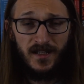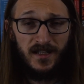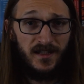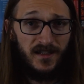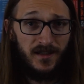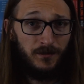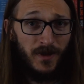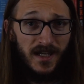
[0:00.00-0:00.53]
and
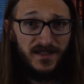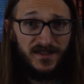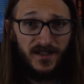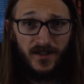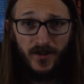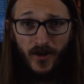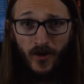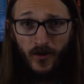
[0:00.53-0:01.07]
it makes
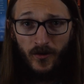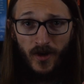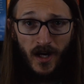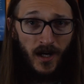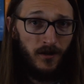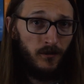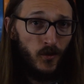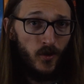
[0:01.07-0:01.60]
it a
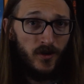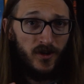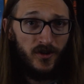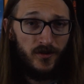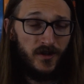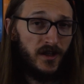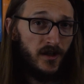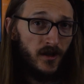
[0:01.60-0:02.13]
lot more
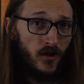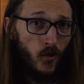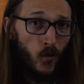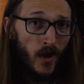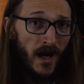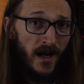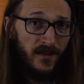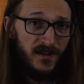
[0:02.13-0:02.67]
clear
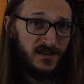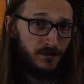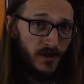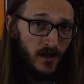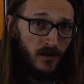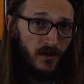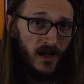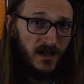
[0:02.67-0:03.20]
why this
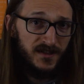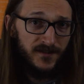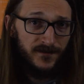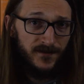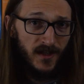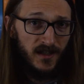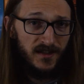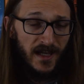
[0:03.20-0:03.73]
parallax effect